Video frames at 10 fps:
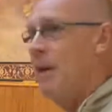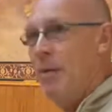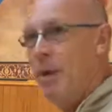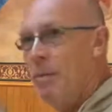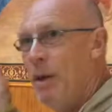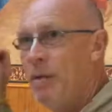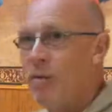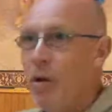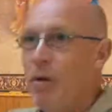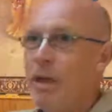and we may
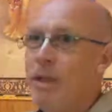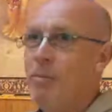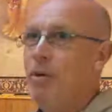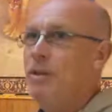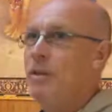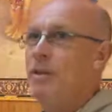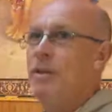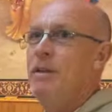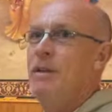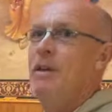throw it at the
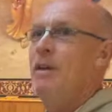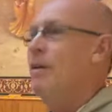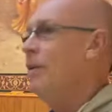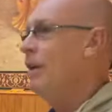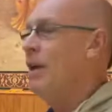person, or